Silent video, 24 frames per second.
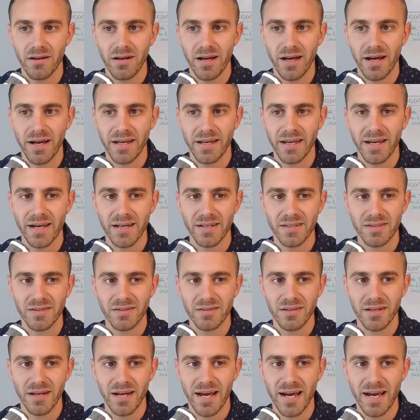I
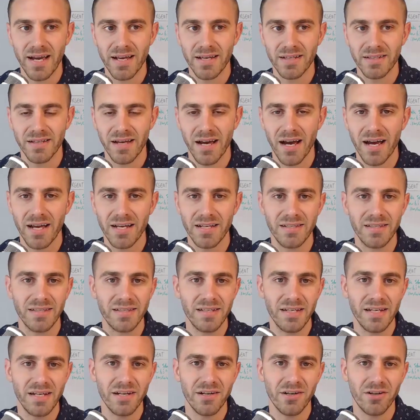guess, as
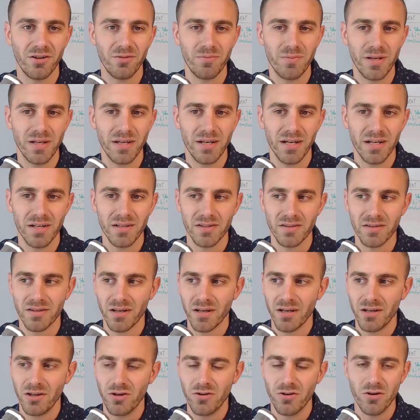ideal because
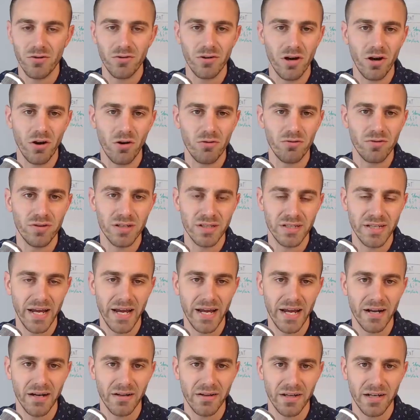you don't own the data.